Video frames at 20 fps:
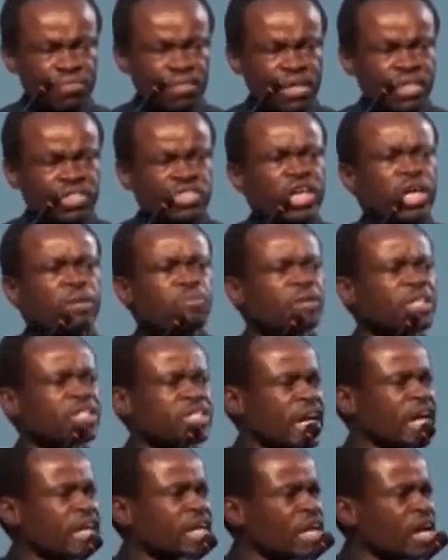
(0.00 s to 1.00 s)
it shall be
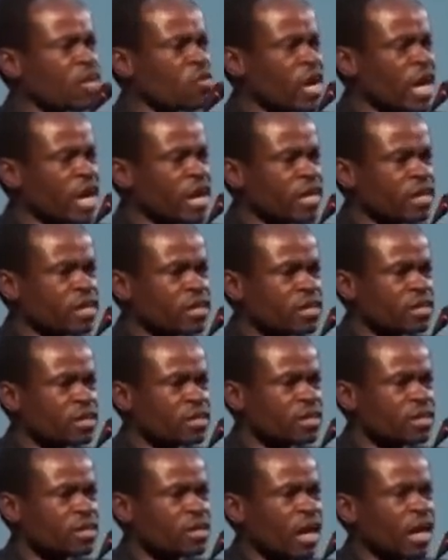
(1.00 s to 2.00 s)
taken away,
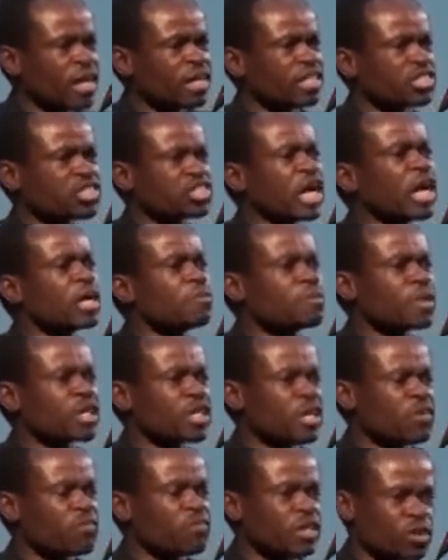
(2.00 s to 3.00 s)
and it shall be
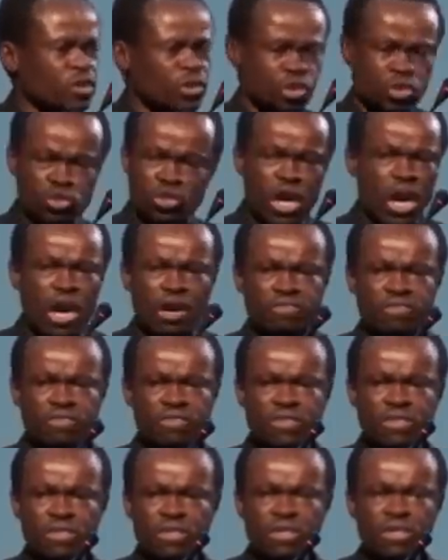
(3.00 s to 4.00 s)
given to those who have.
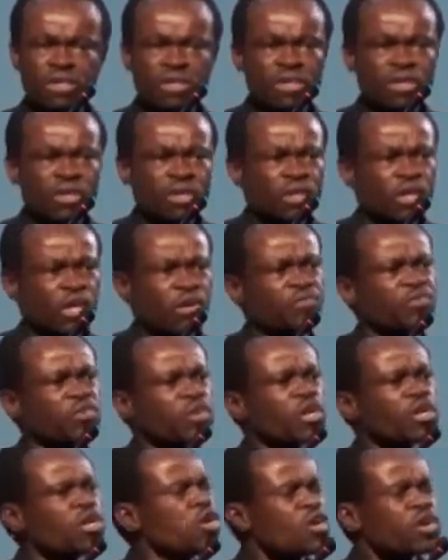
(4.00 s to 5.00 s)
If
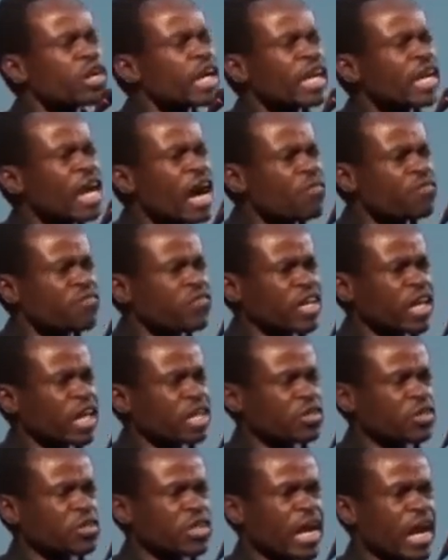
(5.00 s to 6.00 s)
you look at
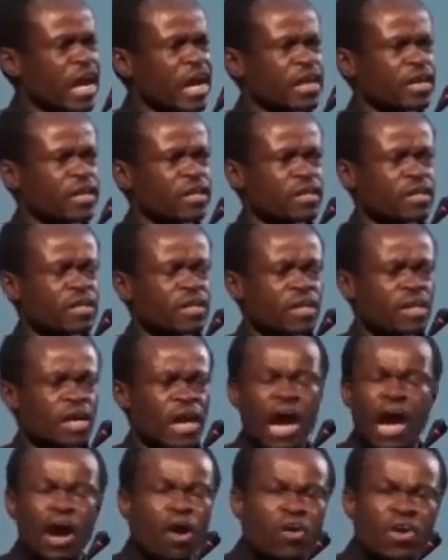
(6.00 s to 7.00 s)
Africa today,
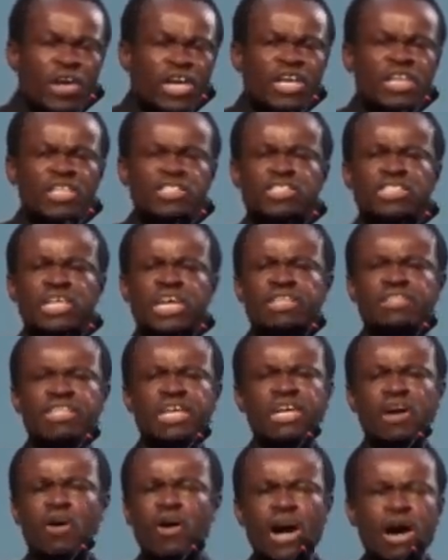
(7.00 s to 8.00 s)
how is it
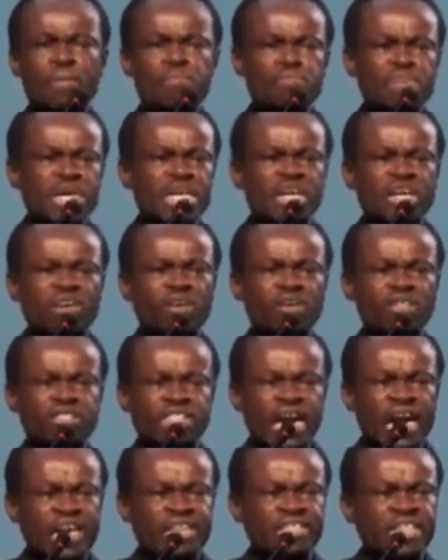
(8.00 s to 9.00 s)
that our
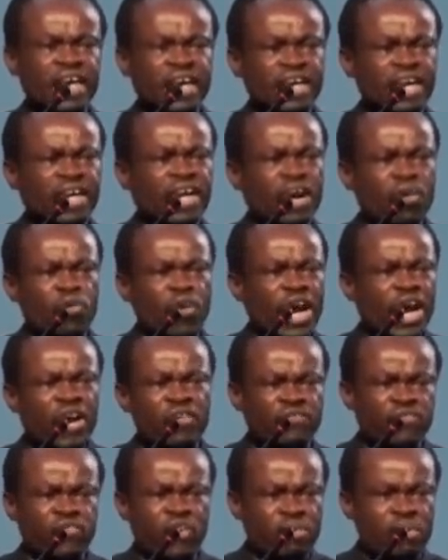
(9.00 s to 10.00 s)
minerals are taken away
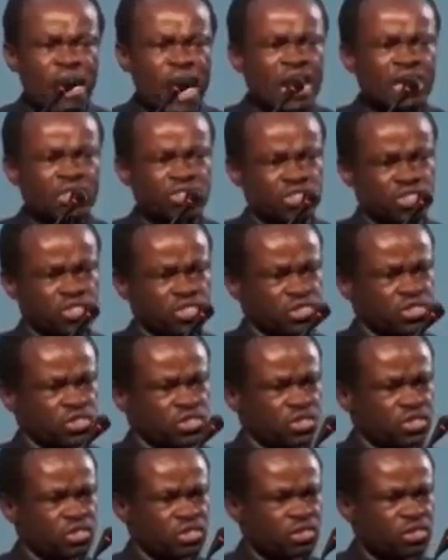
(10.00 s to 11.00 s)
from
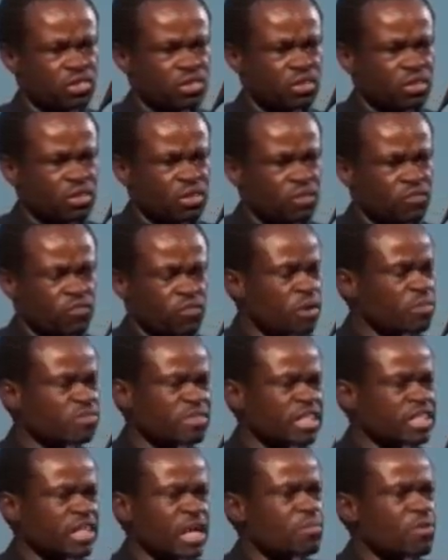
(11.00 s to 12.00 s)
us from
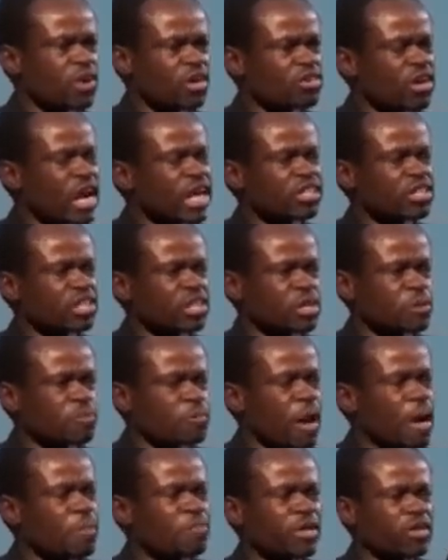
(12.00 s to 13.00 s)
the Democratic
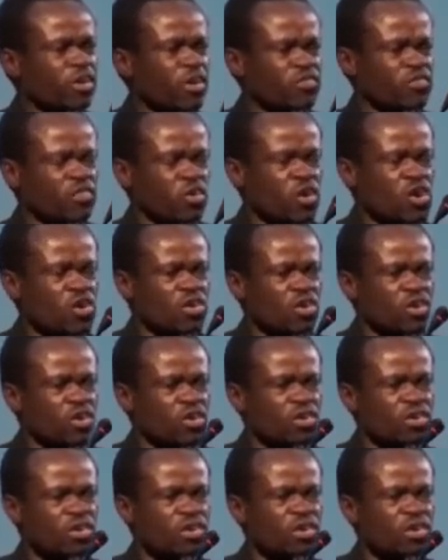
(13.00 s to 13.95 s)
Republic of Congo.